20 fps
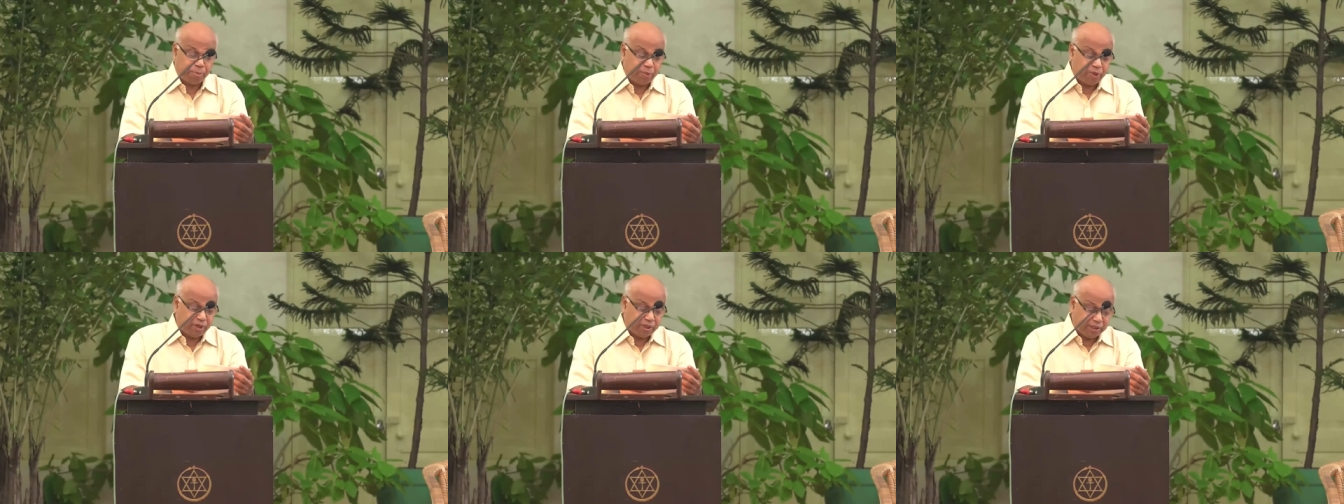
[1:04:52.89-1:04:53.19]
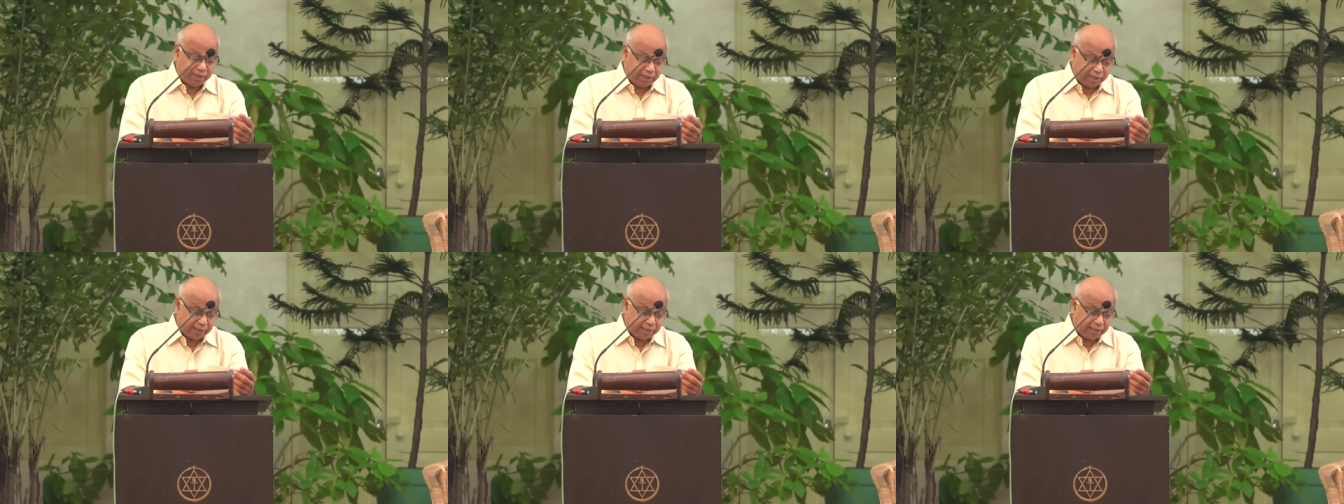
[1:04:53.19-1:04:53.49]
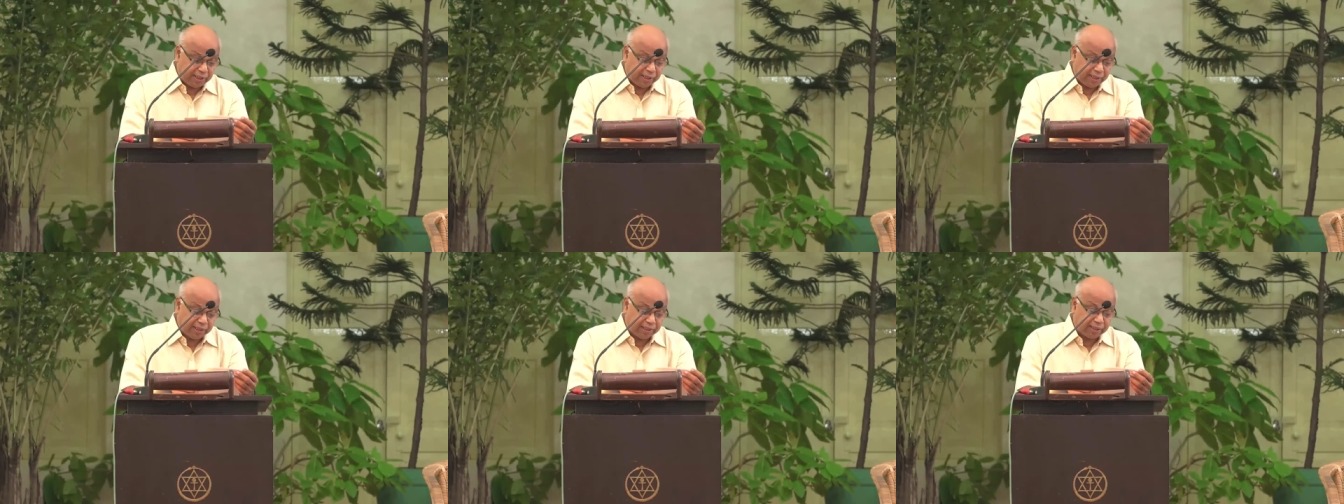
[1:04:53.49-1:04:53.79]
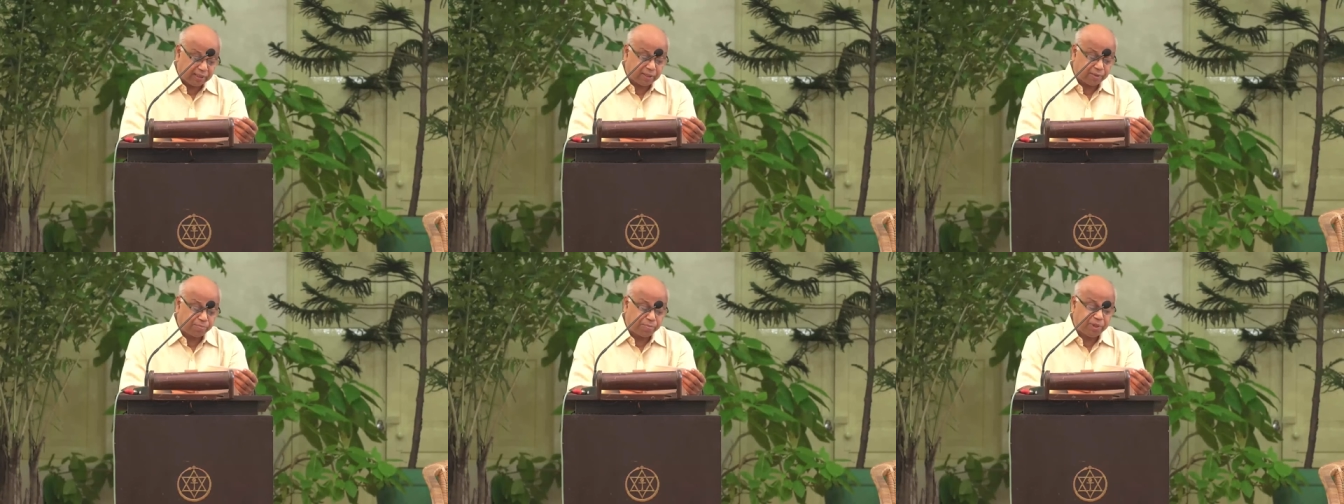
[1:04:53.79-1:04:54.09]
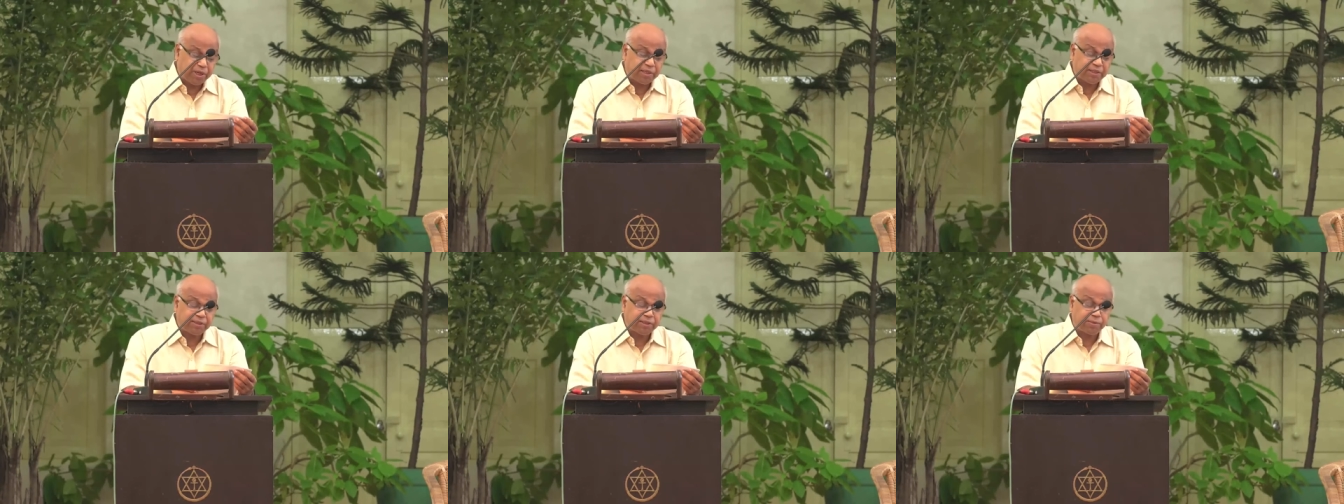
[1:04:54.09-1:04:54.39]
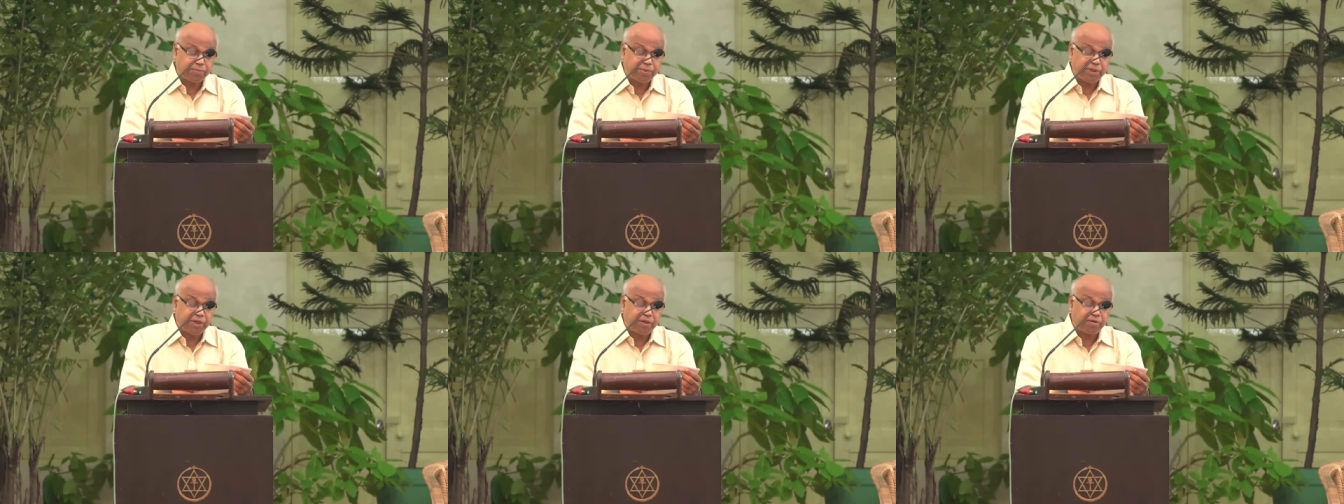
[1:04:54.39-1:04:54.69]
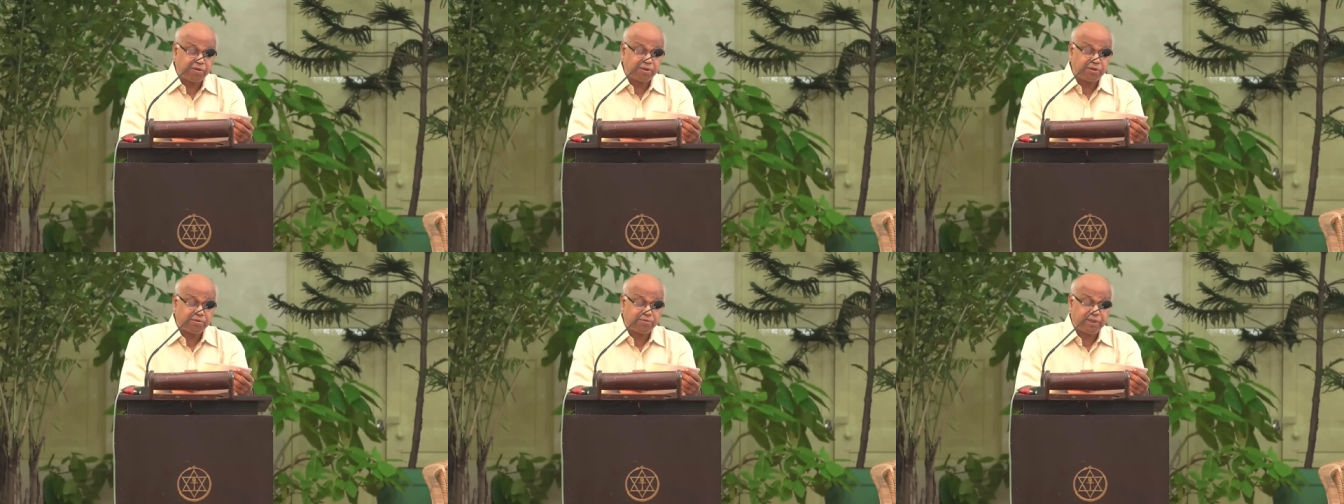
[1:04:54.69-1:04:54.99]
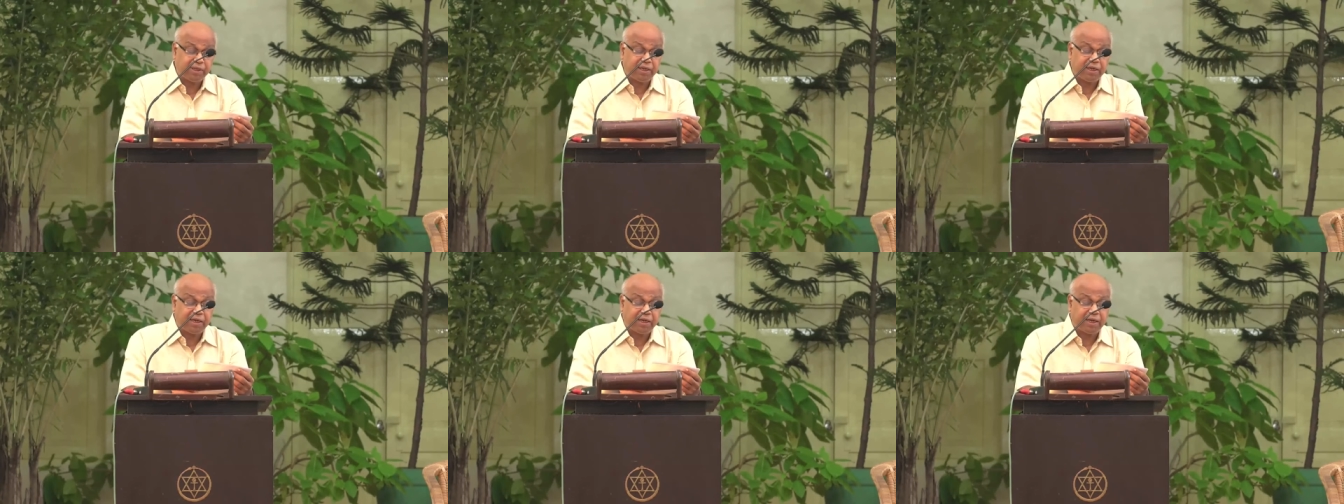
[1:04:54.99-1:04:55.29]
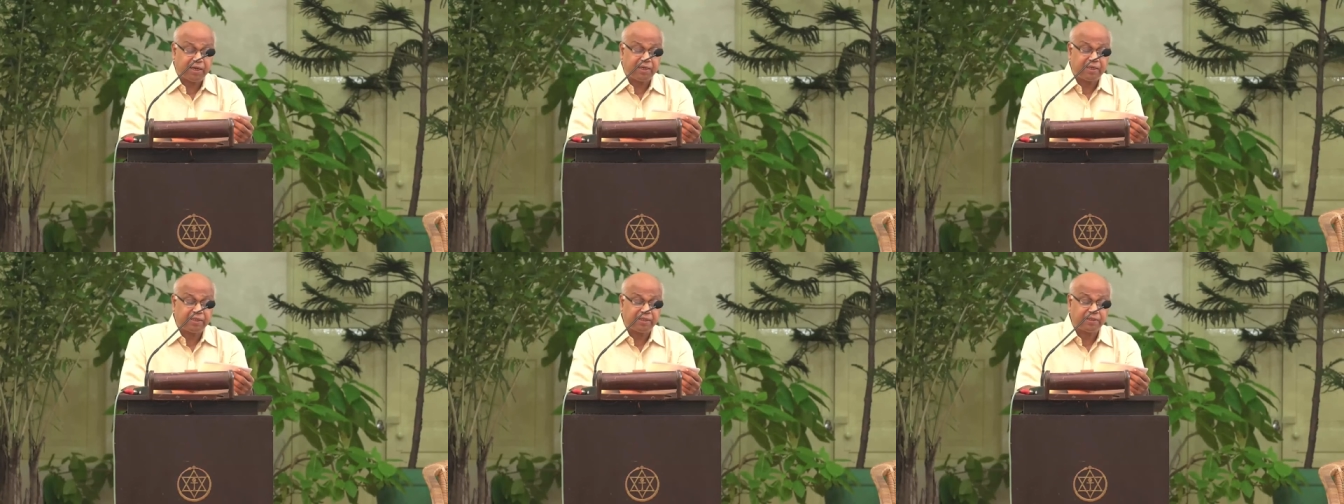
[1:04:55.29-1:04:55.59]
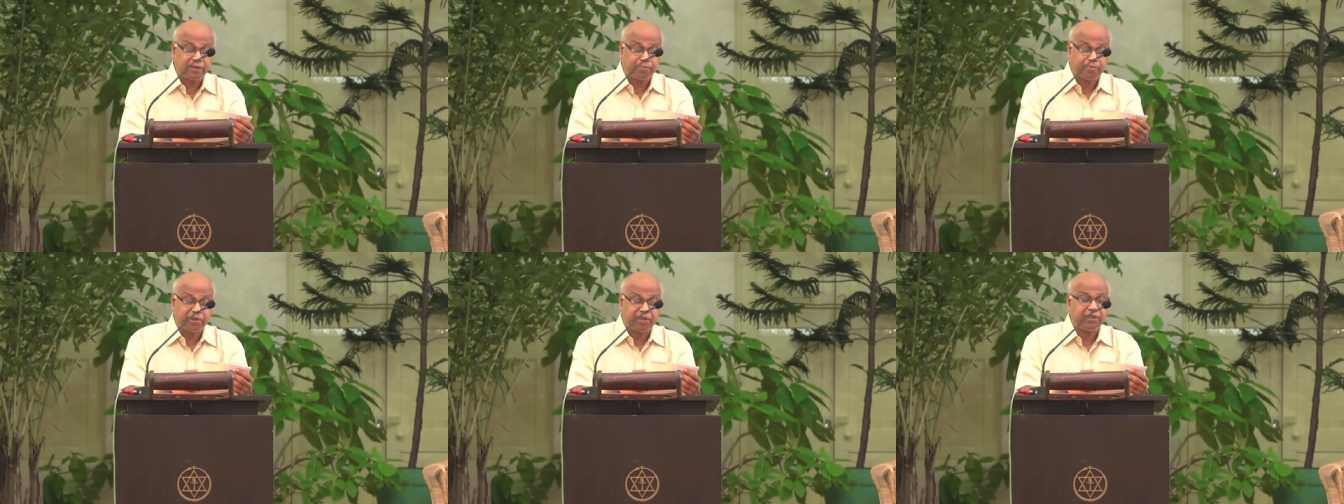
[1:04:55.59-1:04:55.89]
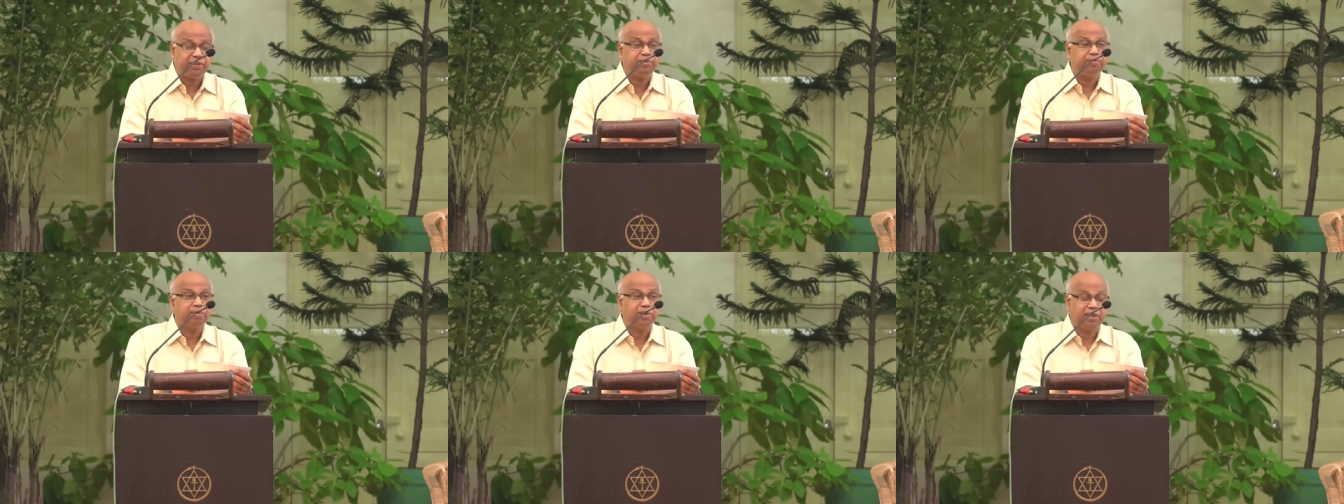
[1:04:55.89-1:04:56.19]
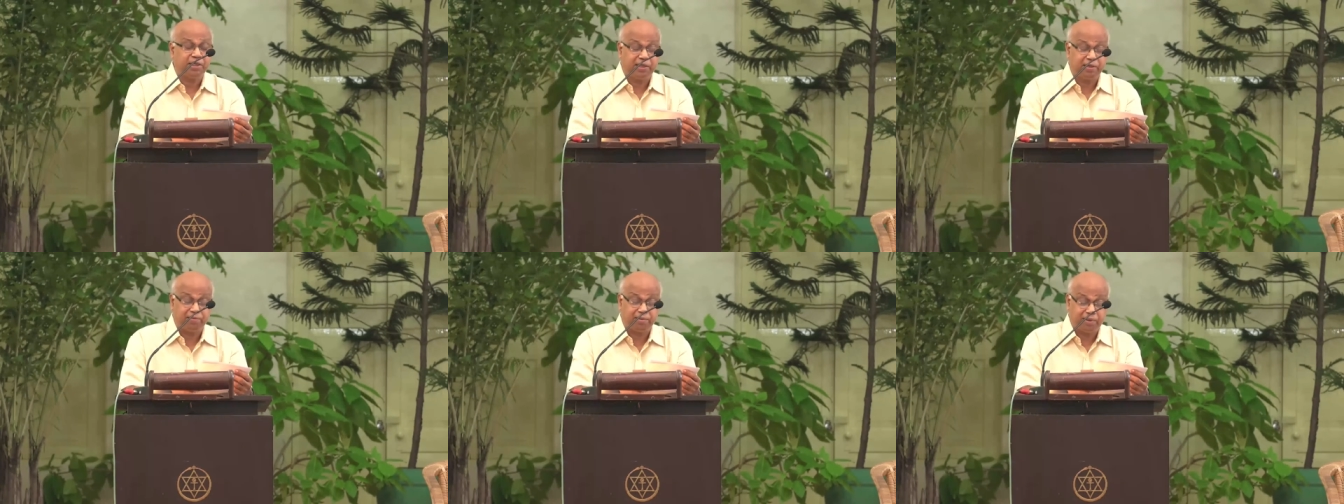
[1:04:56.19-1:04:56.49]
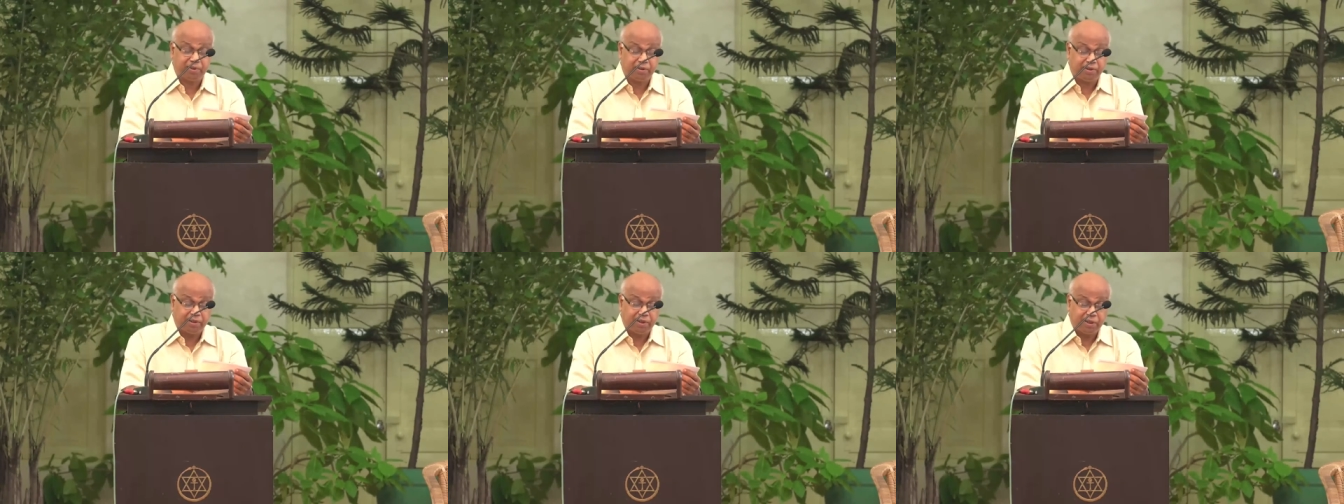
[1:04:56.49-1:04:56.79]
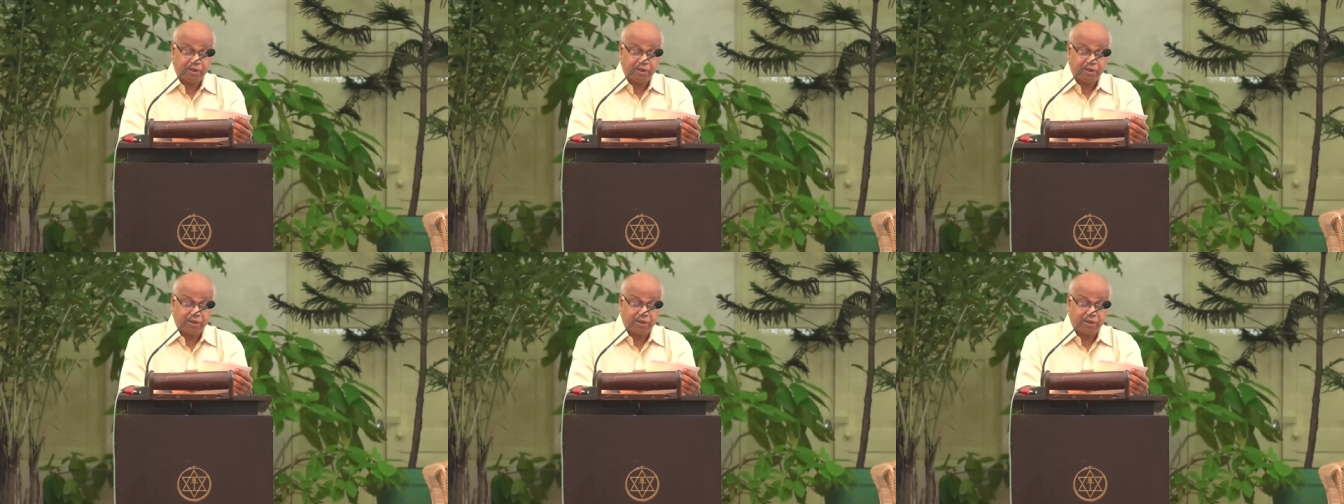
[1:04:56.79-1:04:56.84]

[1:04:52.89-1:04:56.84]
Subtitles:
On the other hand, compassion belongs to a higher spiritual level